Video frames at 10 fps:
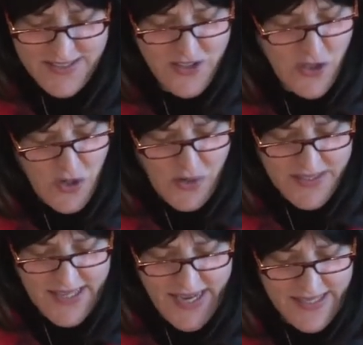and
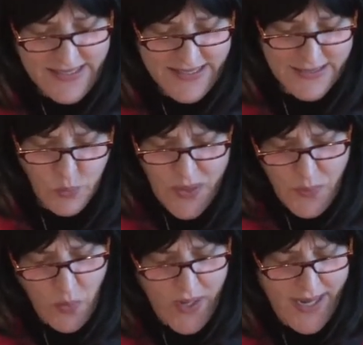neuroscientists sweep
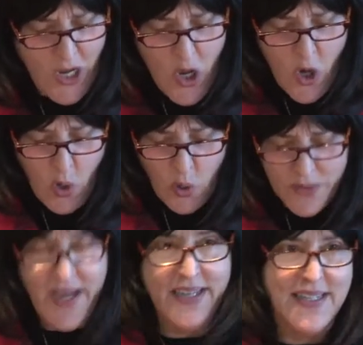away
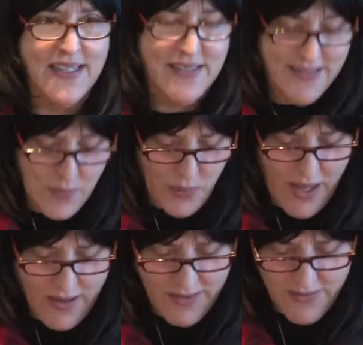old ideas that
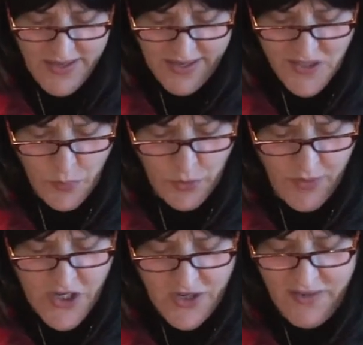block the
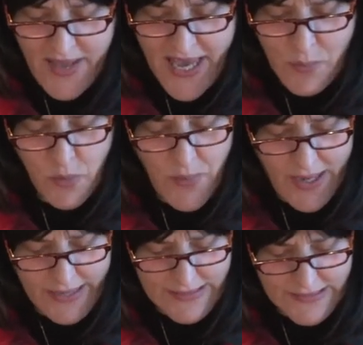exploration of animal
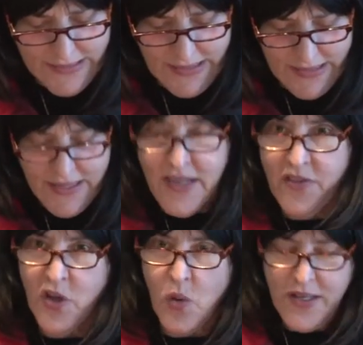minds.
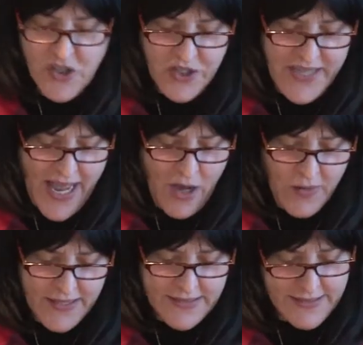The question now
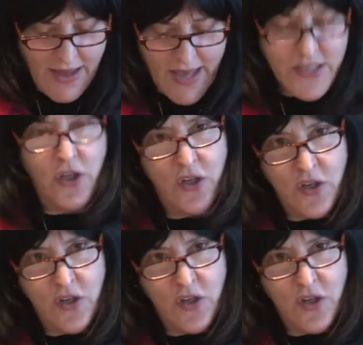is not